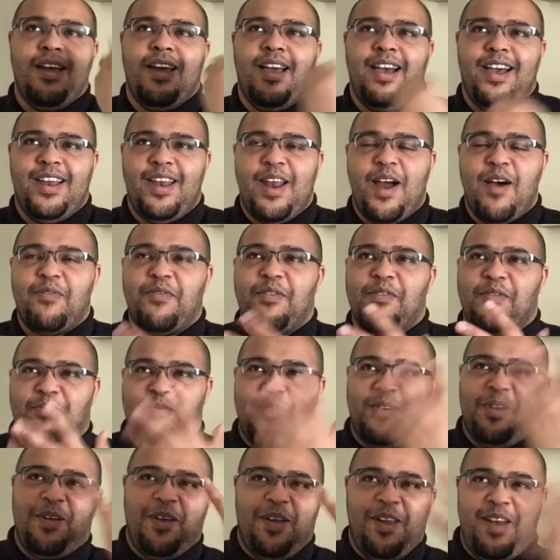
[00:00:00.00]
enough of,
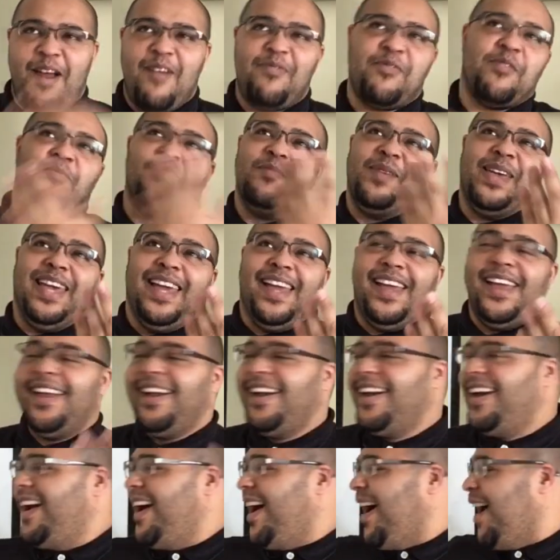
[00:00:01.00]
enough of me.
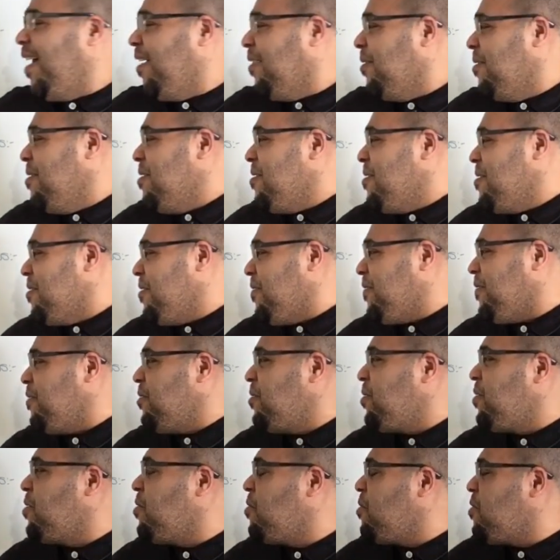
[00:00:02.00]
Uh,
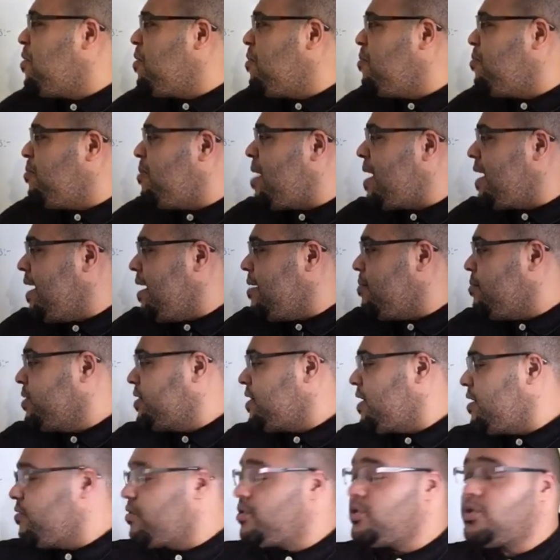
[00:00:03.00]
for your money and
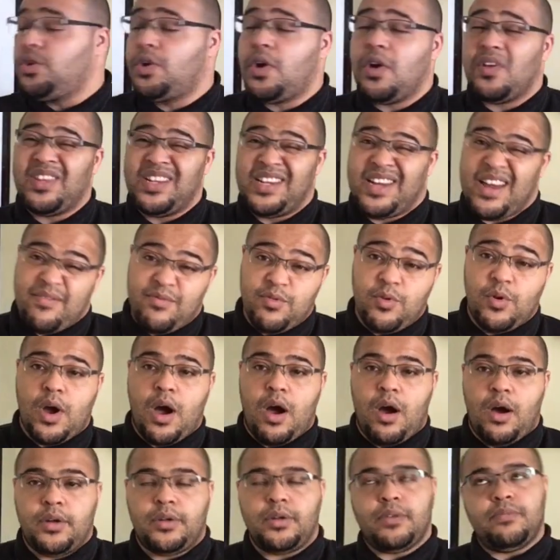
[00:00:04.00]
materials, you've got the Devil
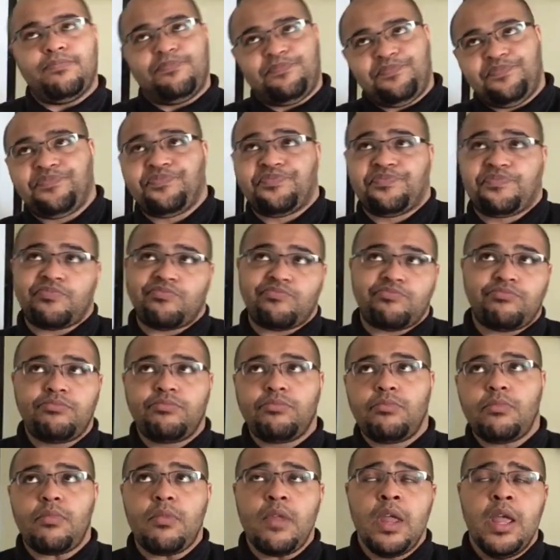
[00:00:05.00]
card.
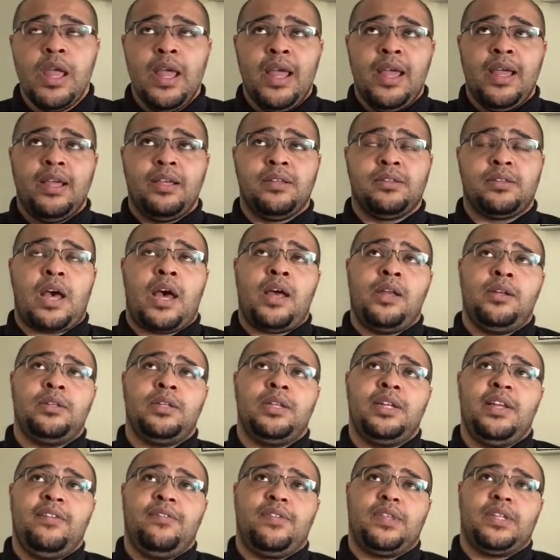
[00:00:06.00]
Is
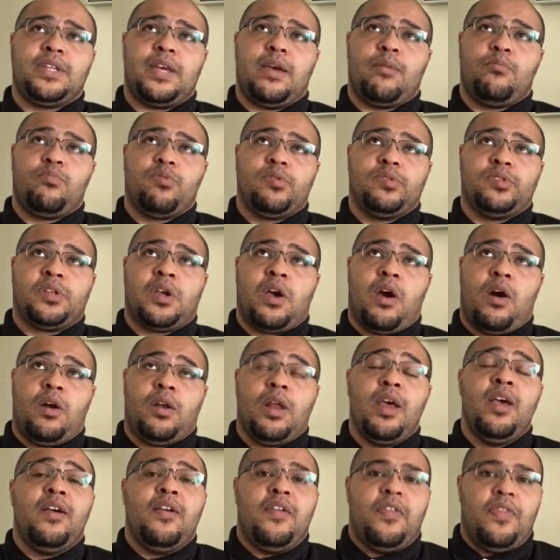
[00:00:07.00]
underneath the Temperance card.
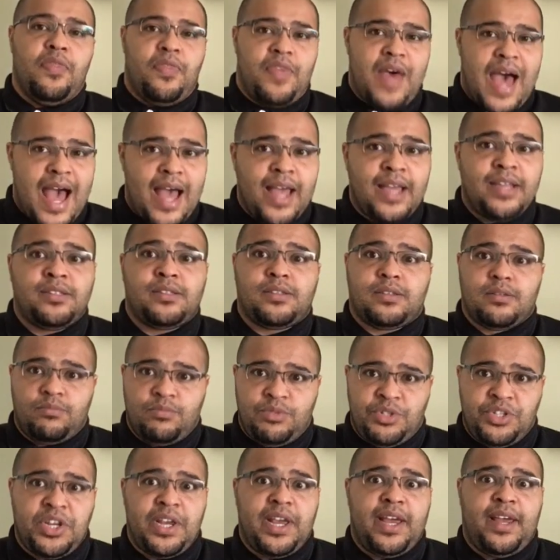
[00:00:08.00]
That is some
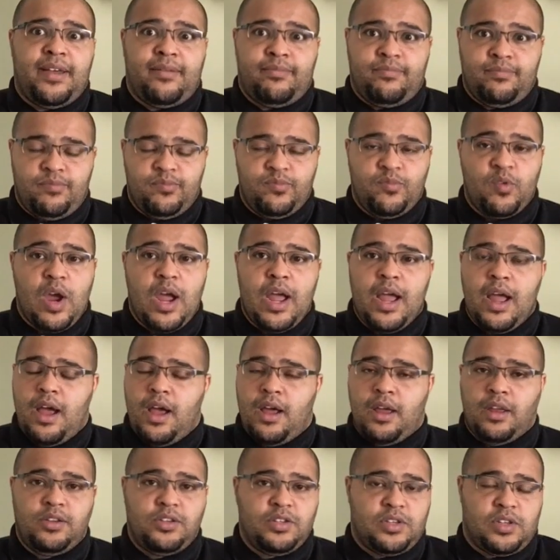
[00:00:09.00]
shit, right?
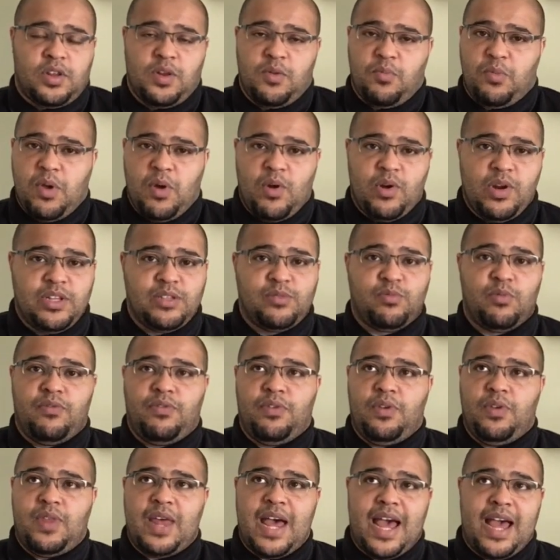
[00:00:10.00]
I'm just going to be honest with
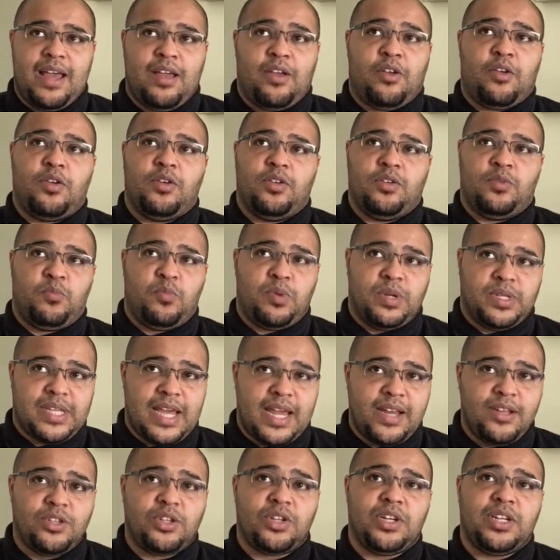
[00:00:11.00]
you. That could
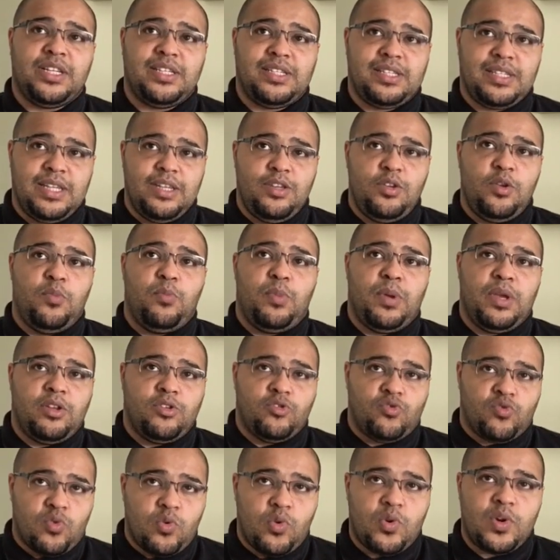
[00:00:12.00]
potentially see you being
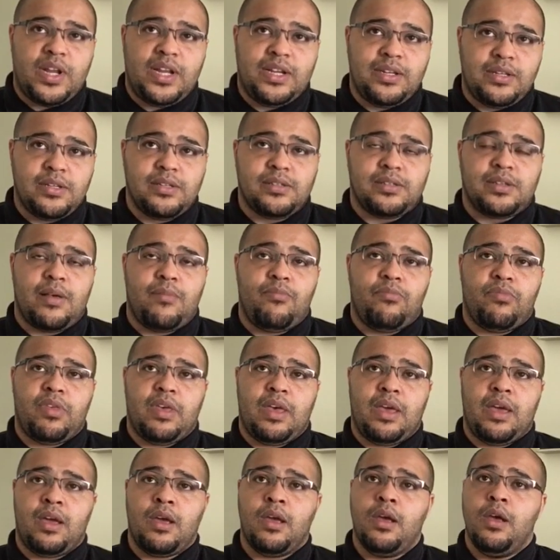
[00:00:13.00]
drawn into
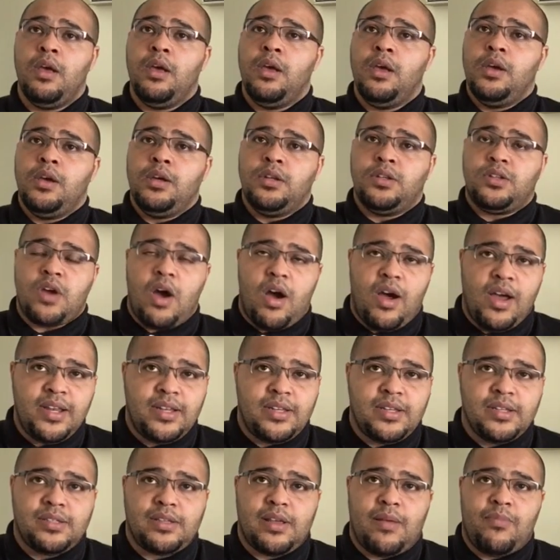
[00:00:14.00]
something, tied
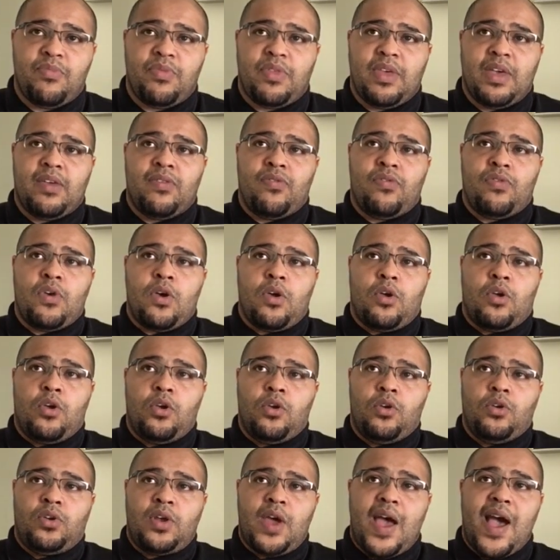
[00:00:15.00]
to something that
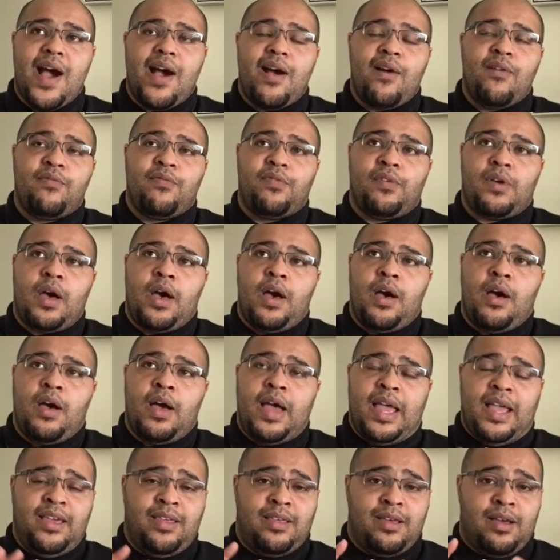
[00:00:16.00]
could have uh,
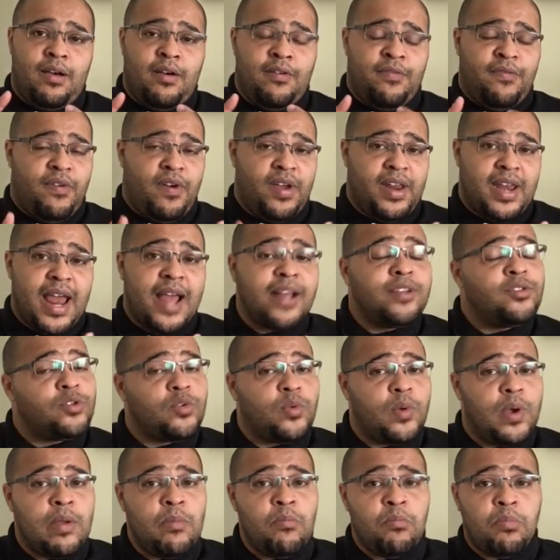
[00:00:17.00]
either a
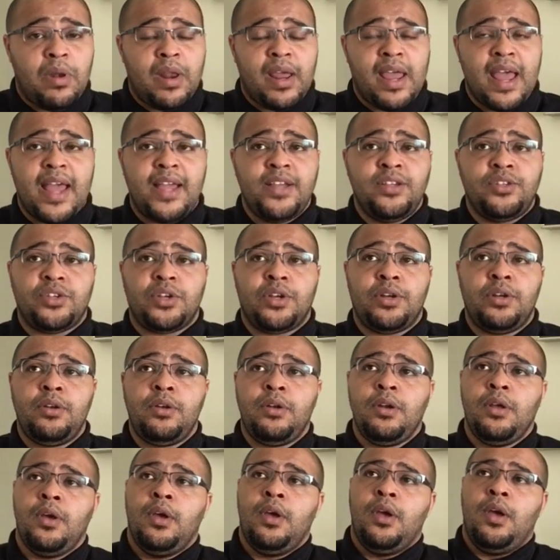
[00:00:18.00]
financial
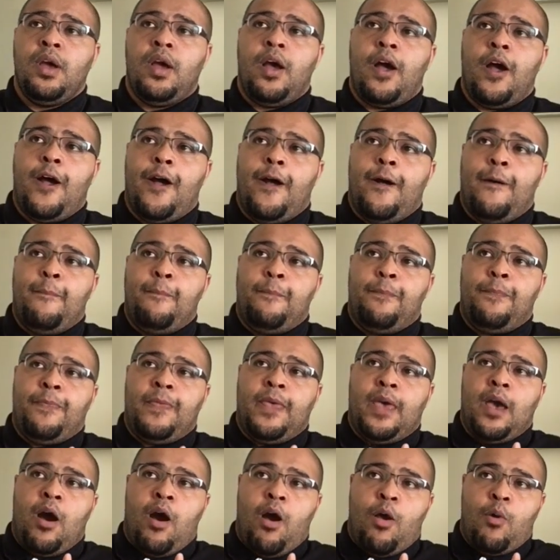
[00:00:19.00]
implication.
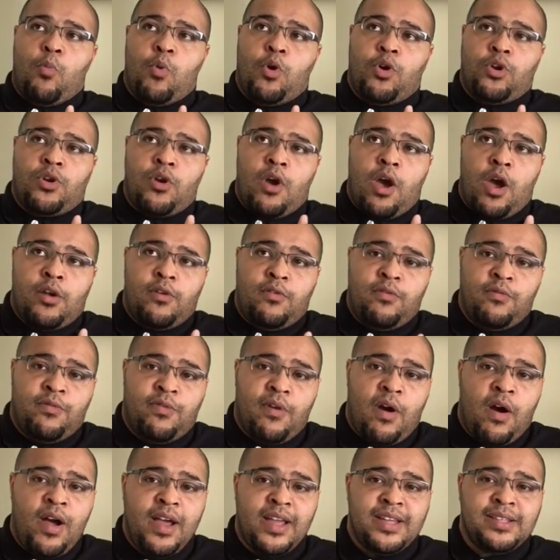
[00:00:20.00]
Um, I would
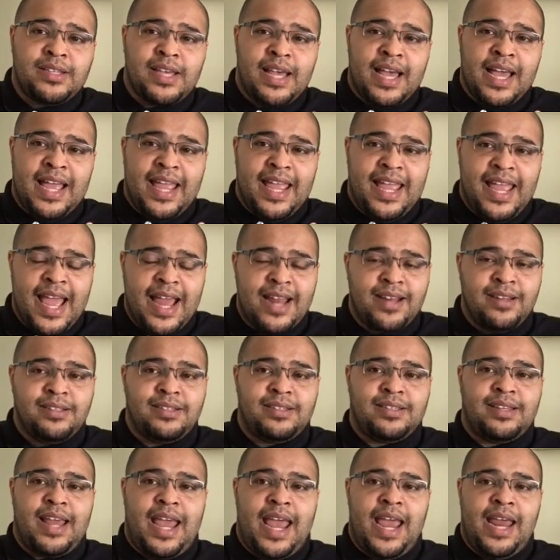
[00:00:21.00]
advise
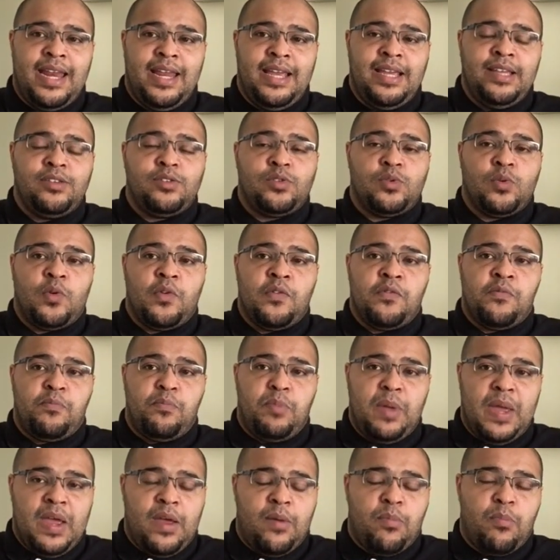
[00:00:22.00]
against any sort of
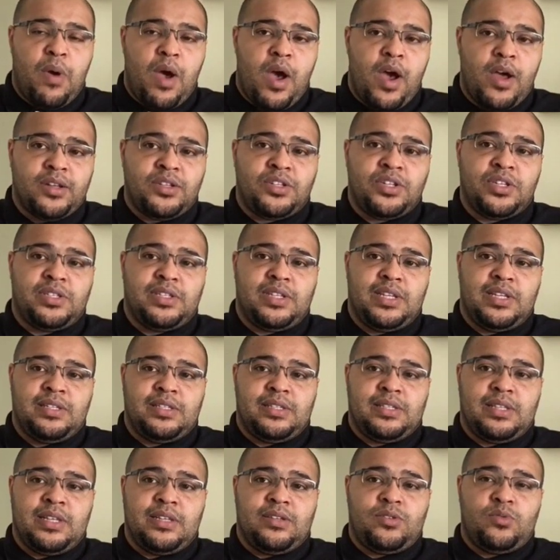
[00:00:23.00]
big
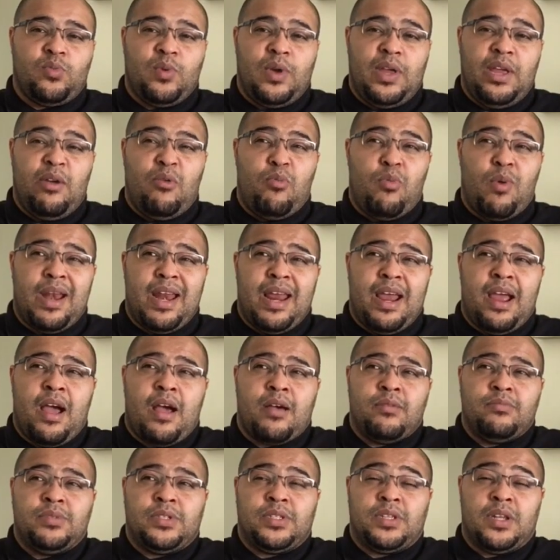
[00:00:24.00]
purchases this week when it
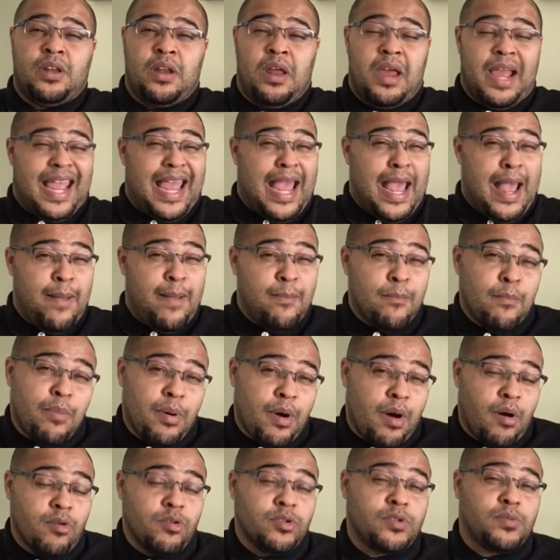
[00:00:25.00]
comes to like
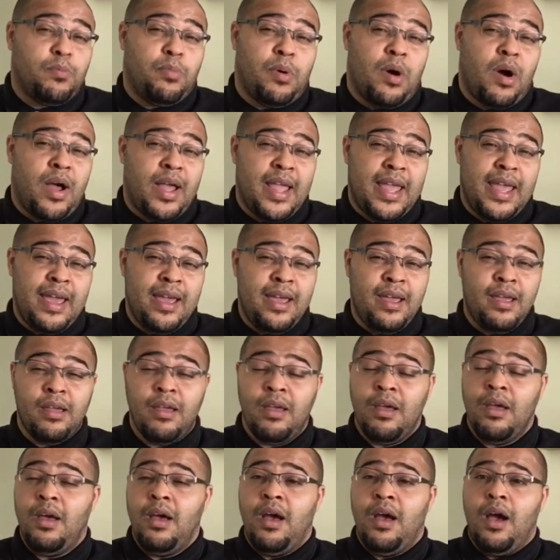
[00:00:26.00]
impulse buying.
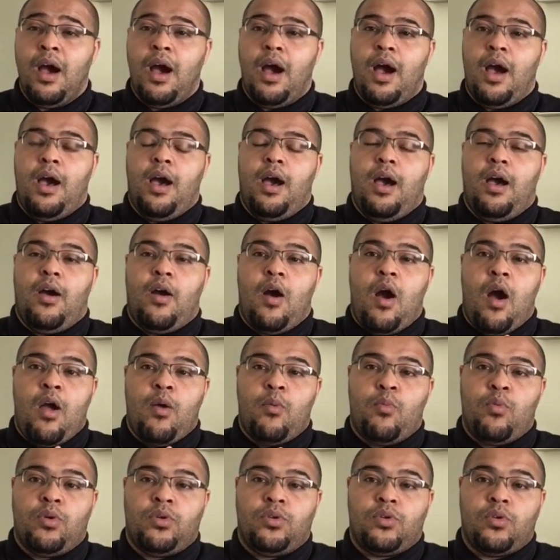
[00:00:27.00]
Uh, I
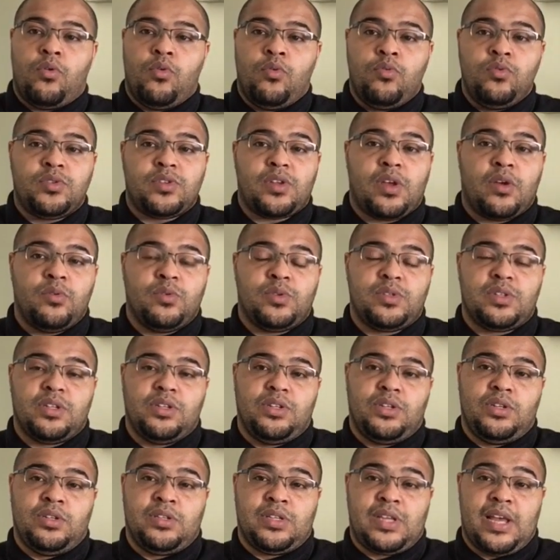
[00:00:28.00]
would also
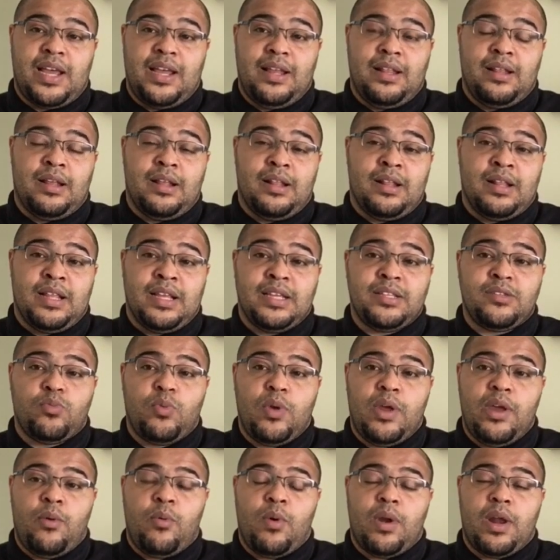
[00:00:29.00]
say that this
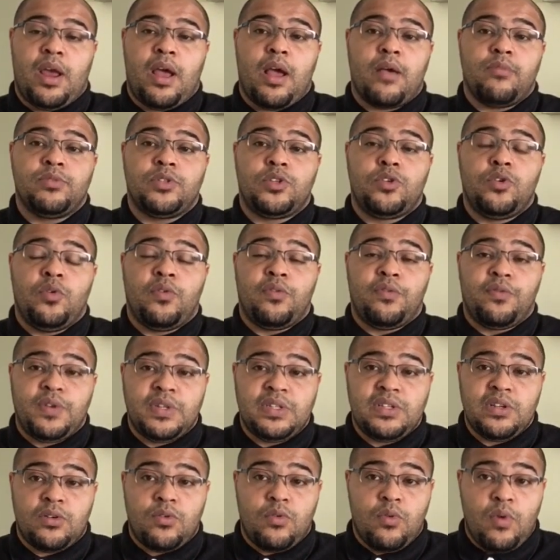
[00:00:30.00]
week, when it comes to your
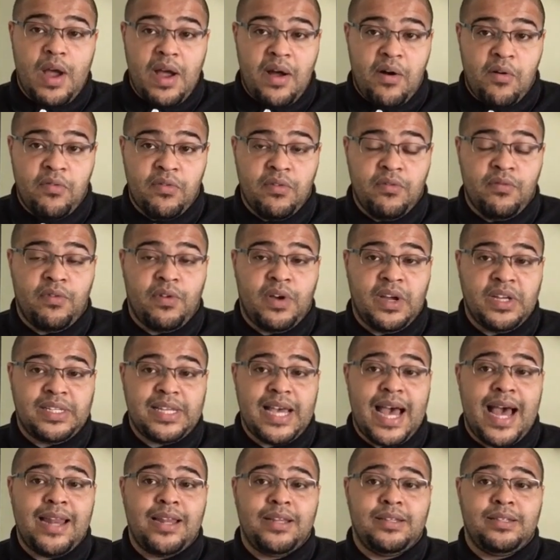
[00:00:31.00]
physical health and
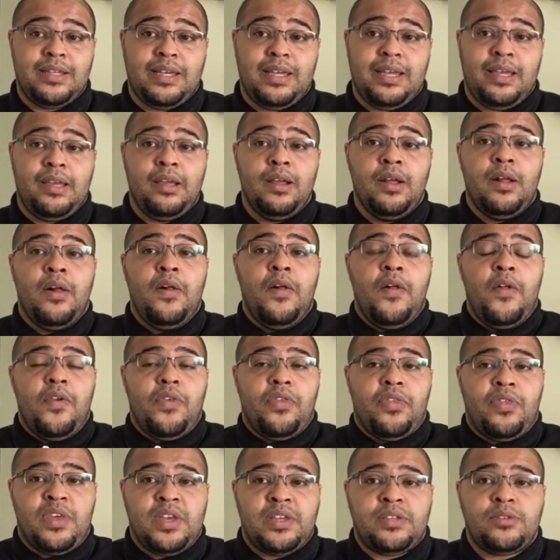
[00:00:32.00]
vitality,
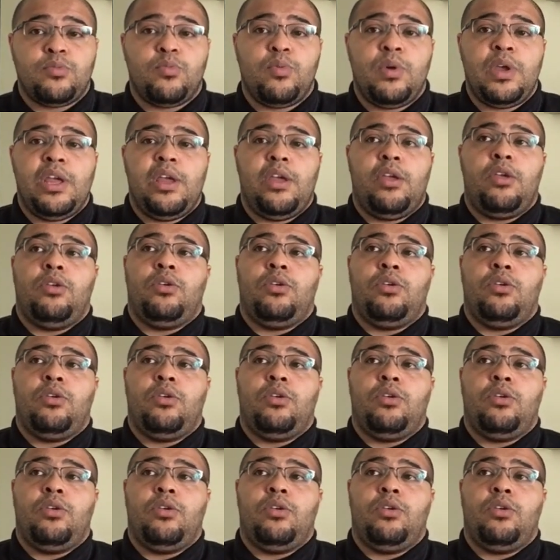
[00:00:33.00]
this week,